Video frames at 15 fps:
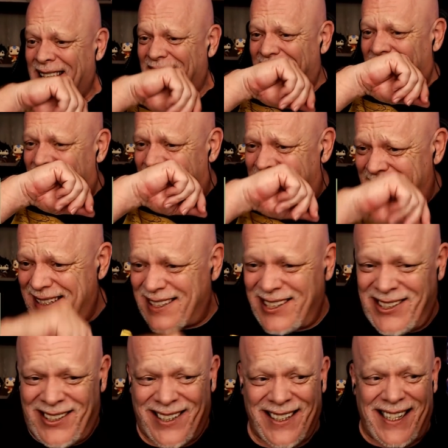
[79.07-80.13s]

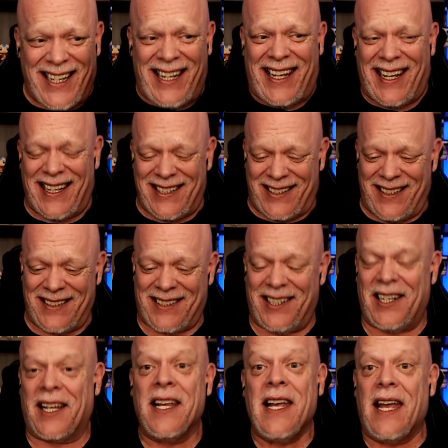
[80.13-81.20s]
It's learning, Angela. It's
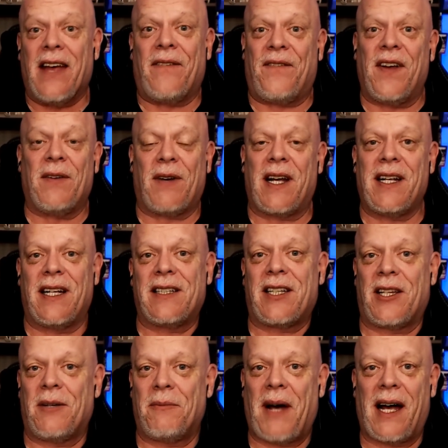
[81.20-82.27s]
learning. It fit right into
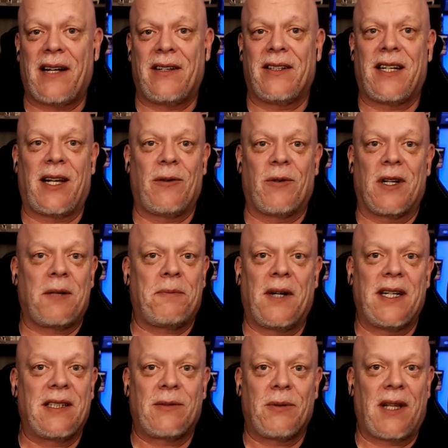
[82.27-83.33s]
the modern day
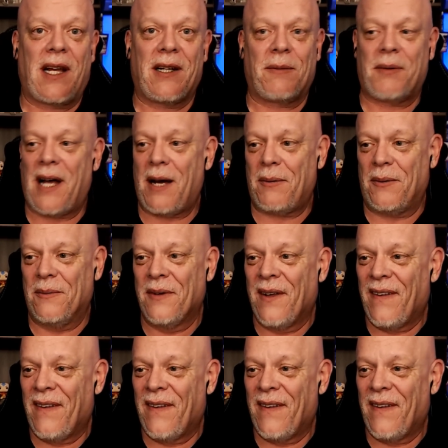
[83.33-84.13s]
workplace without a problem.